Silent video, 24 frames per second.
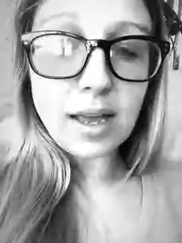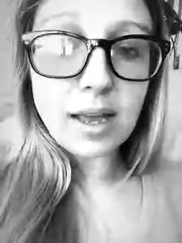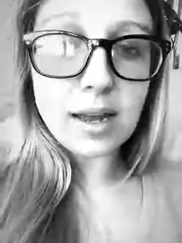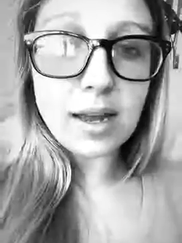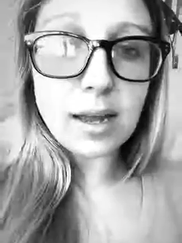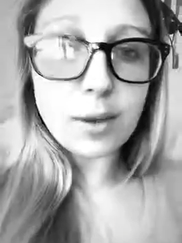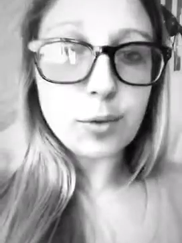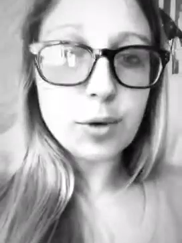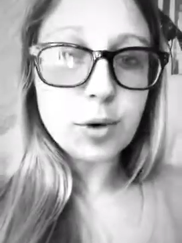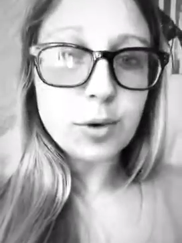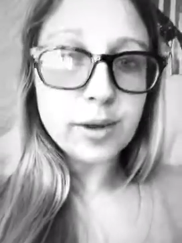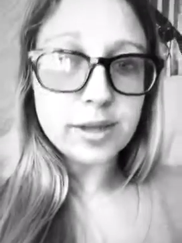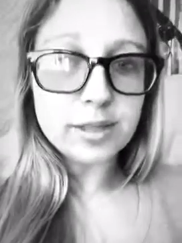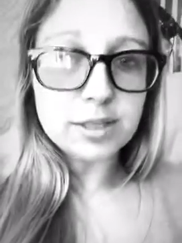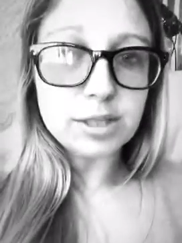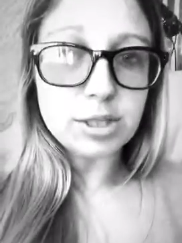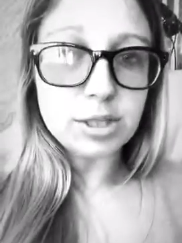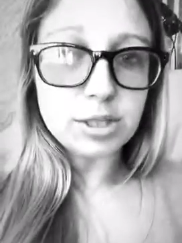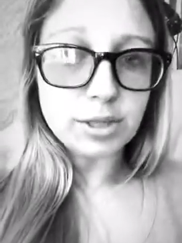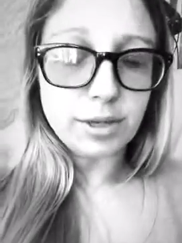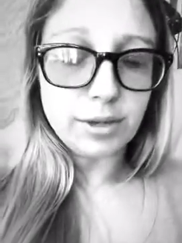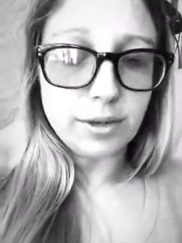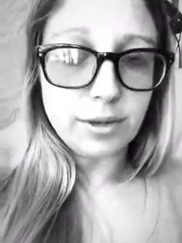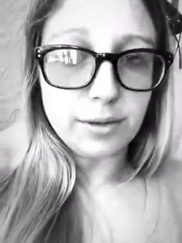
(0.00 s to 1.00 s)
I will quickly
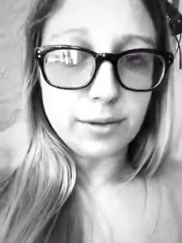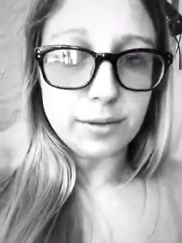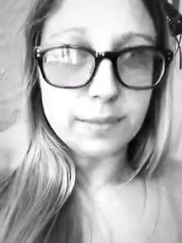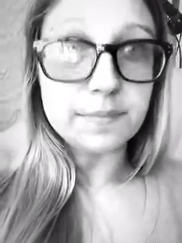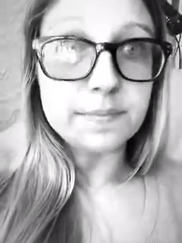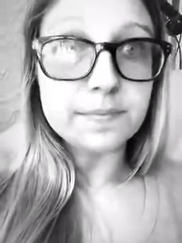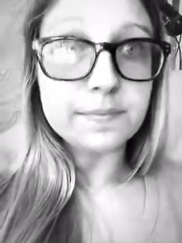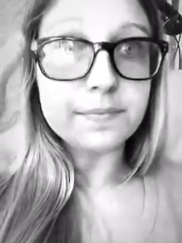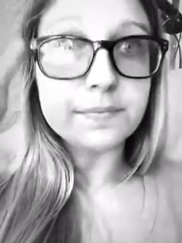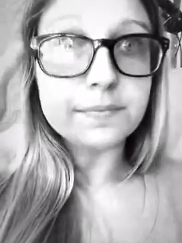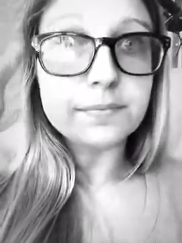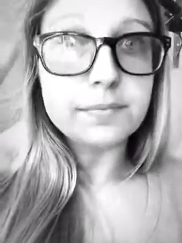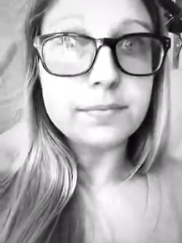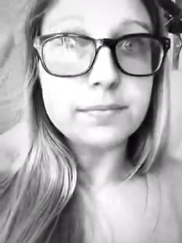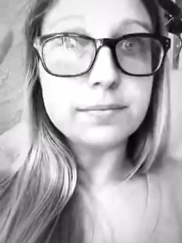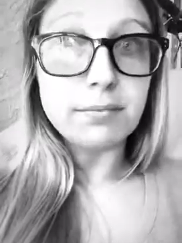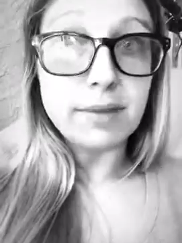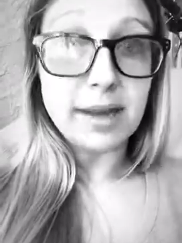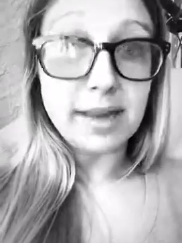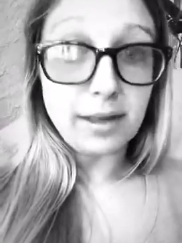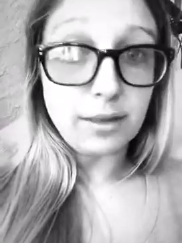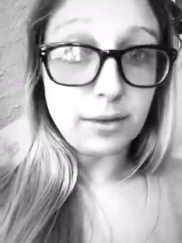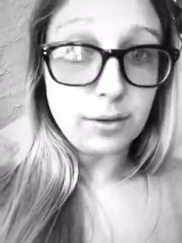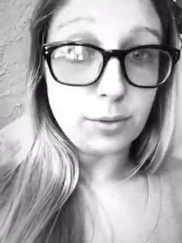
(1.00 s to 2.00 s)
show you
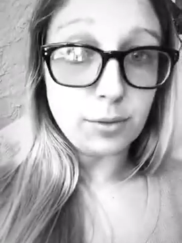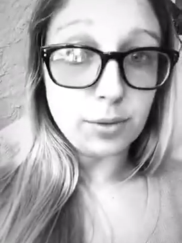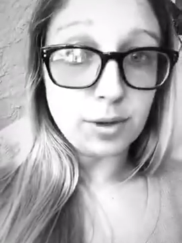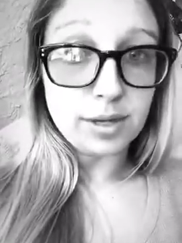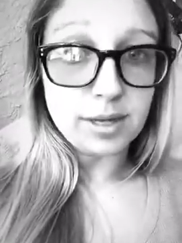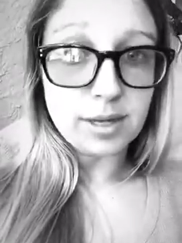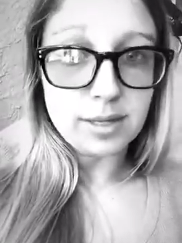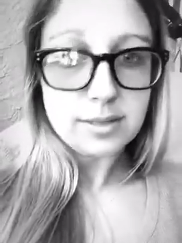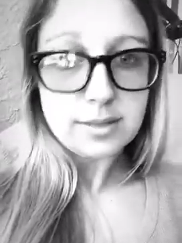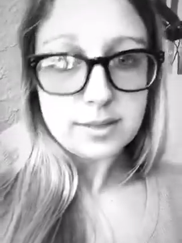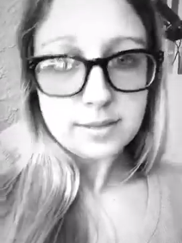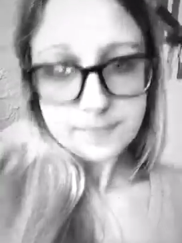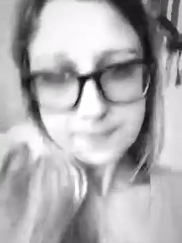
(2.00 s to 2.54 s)
my other orchids.